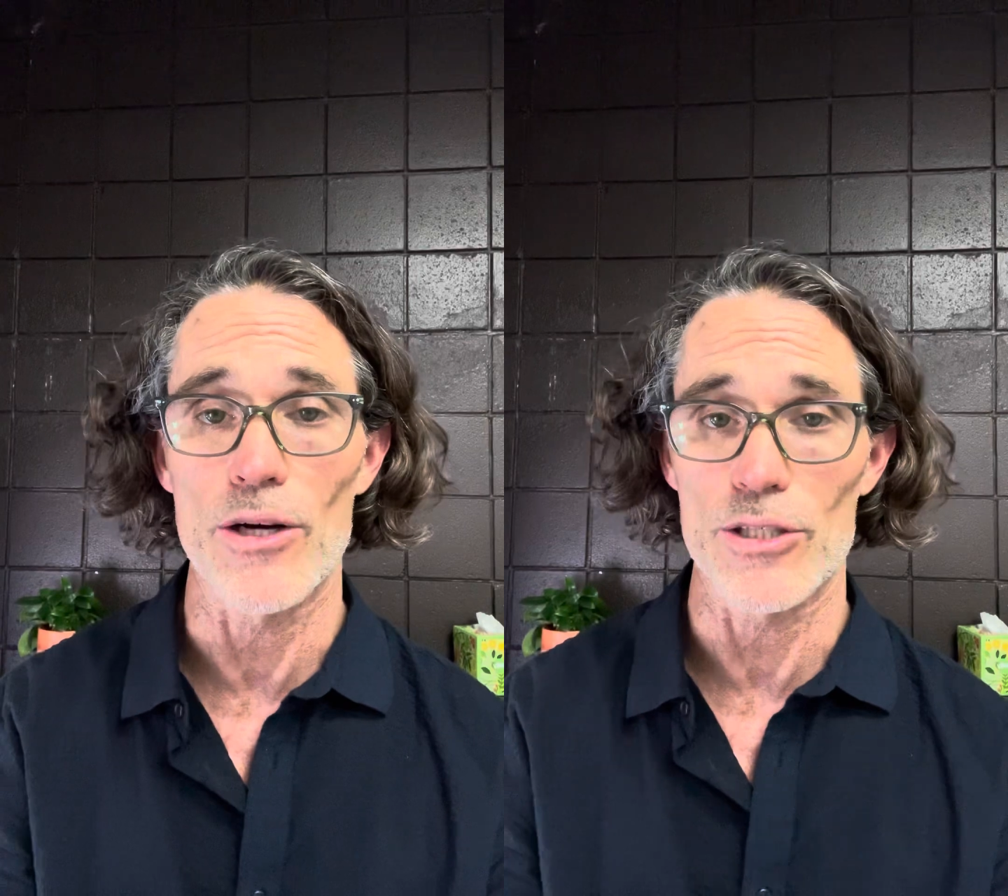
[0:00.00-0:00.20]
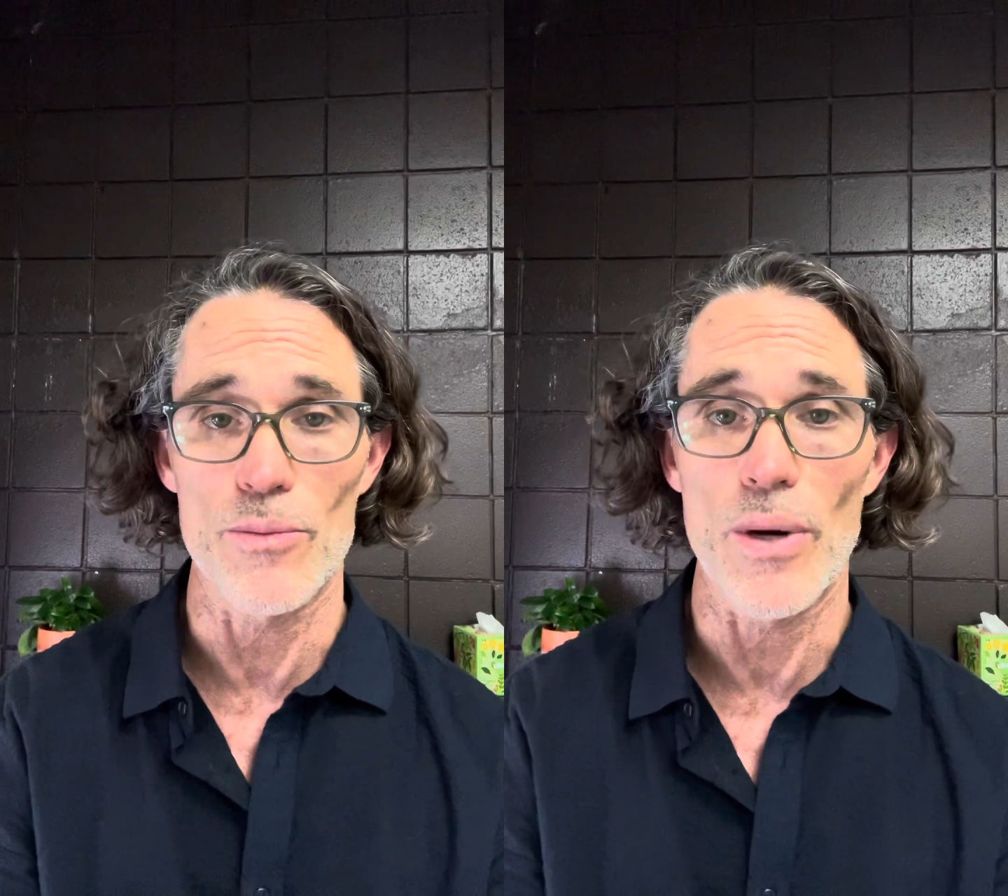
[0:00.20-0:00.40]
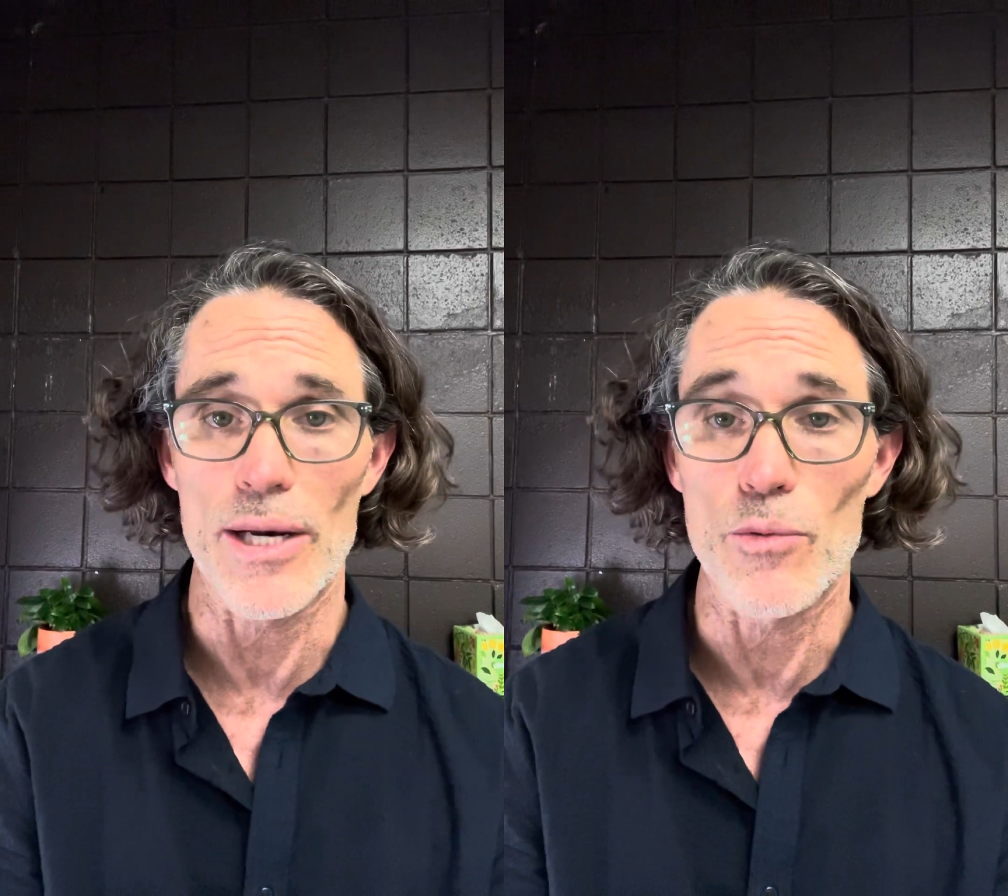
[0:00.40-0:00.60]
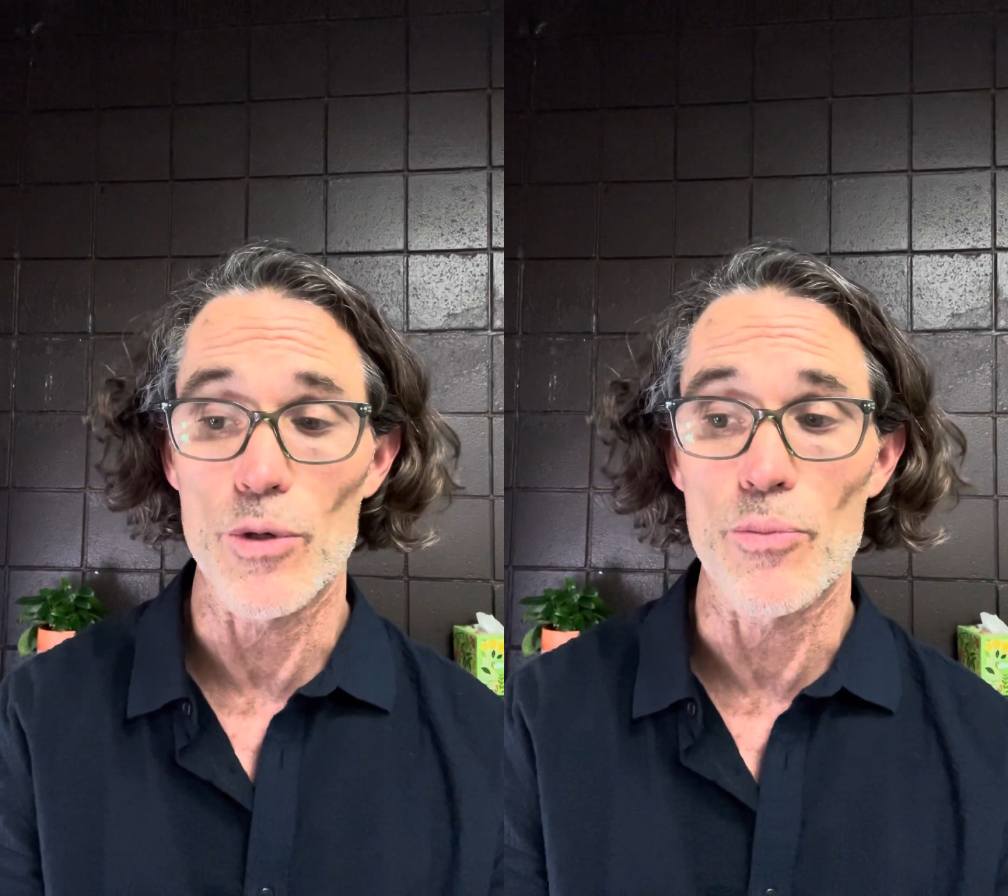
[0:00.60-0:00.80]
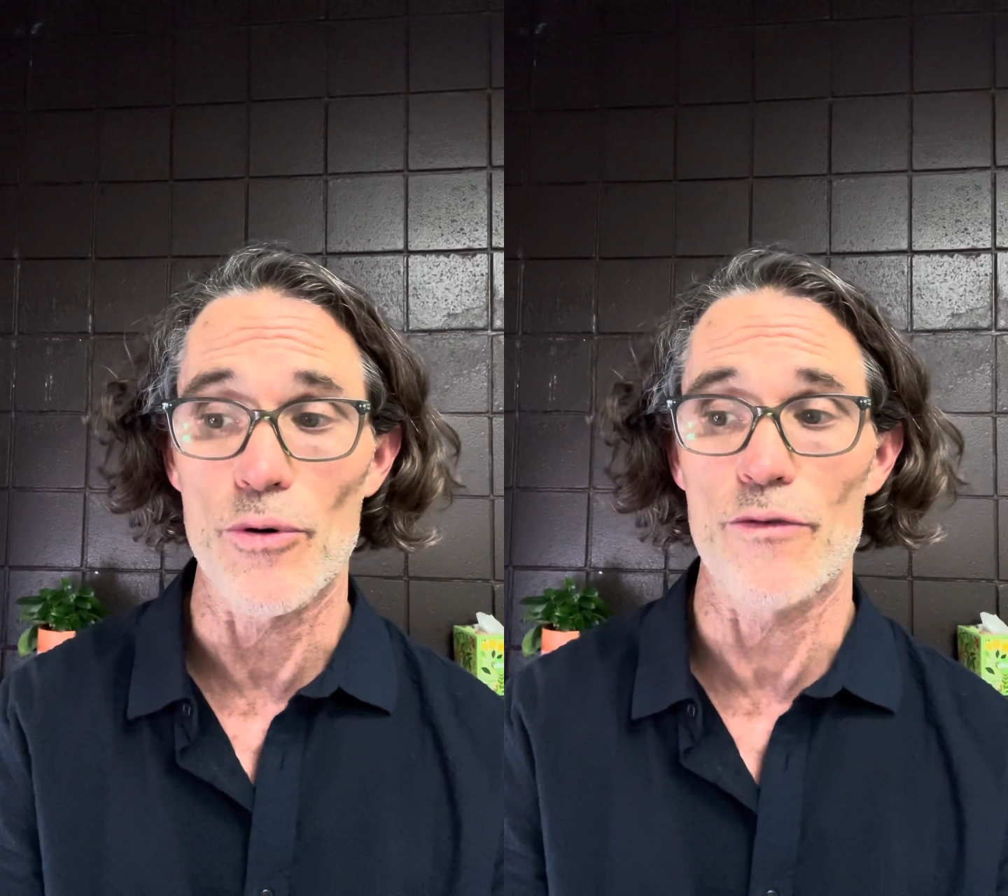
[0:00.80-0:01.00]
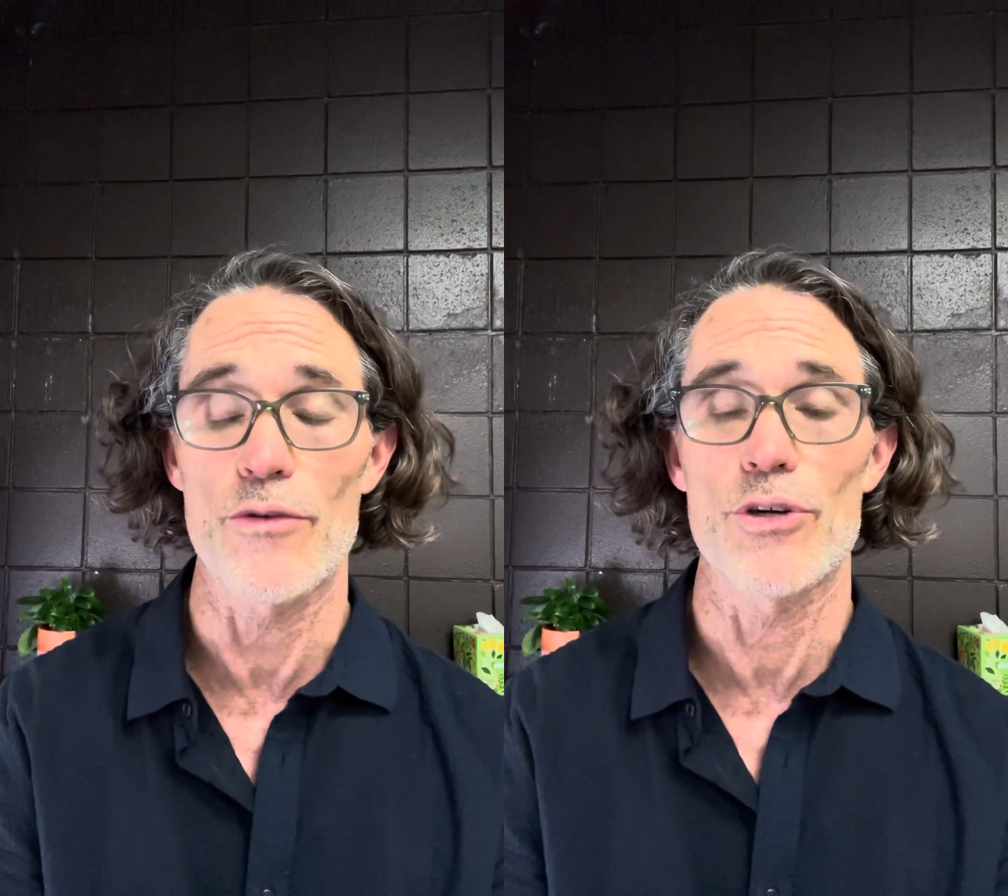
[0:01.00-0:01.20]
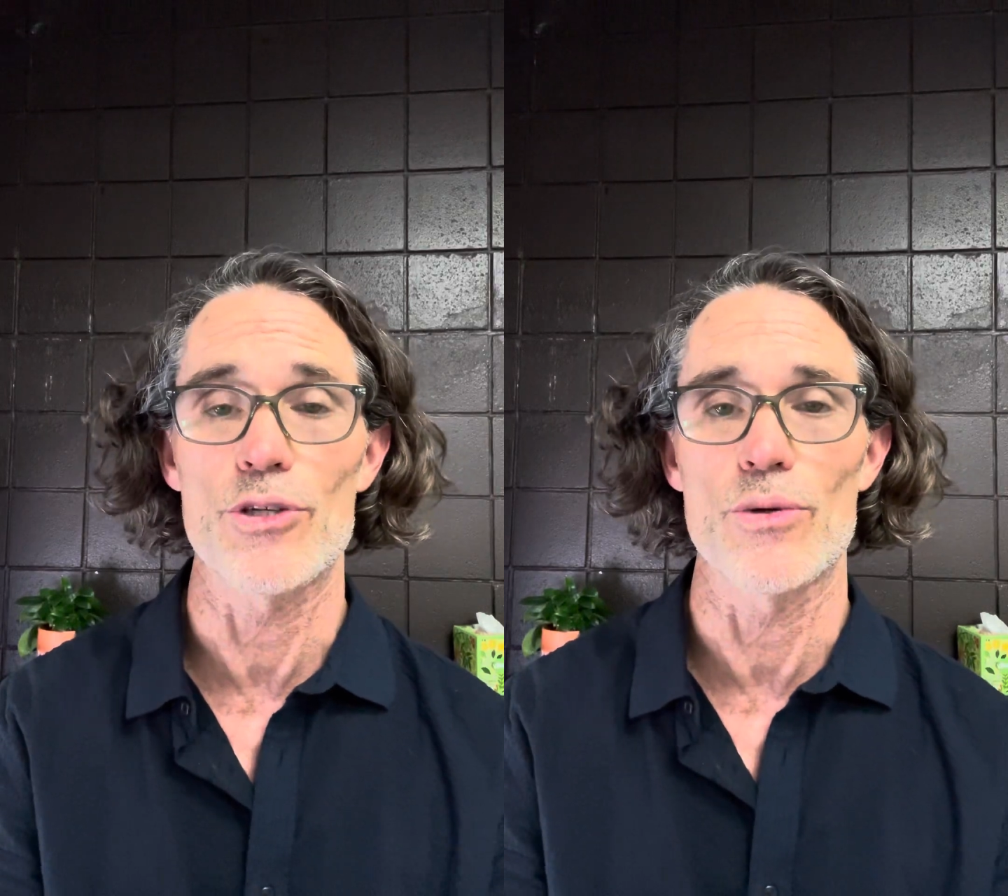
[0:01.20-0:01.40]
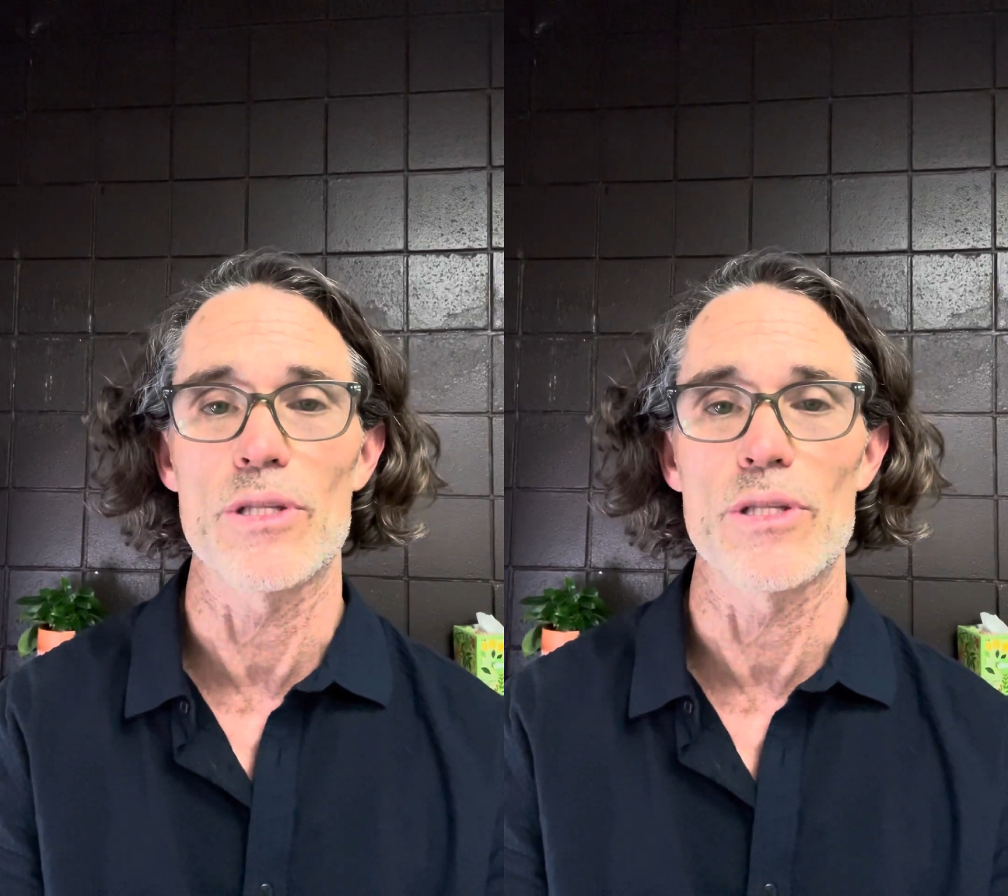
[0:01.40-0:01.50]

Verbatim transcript: because the body would prefer to